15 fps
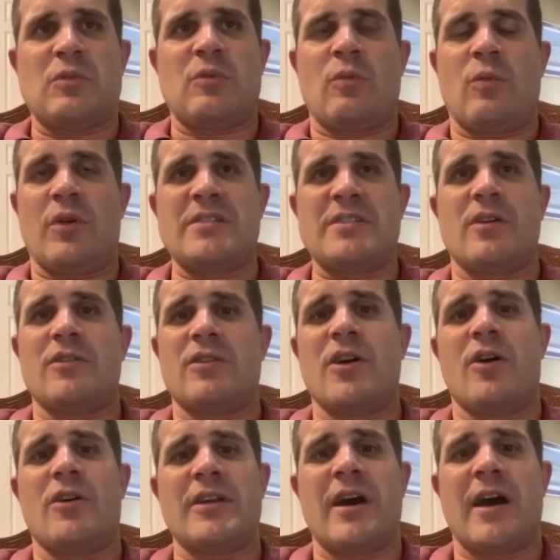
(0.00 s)
what is all
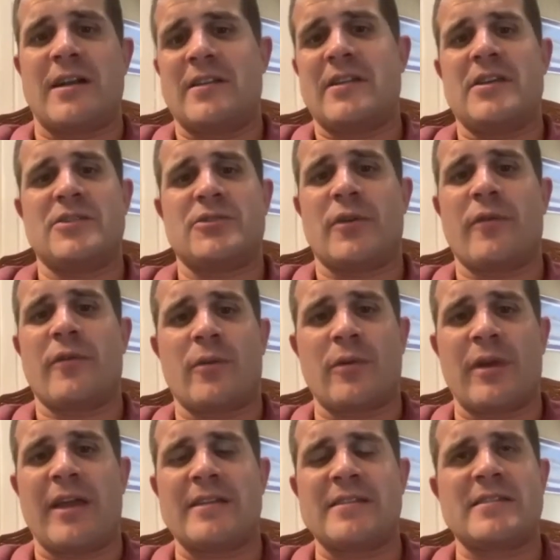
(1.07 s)
going on in the history of
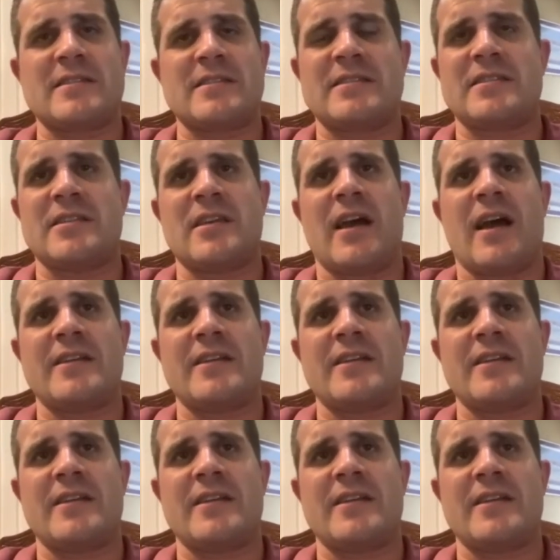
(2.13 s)
Iran since the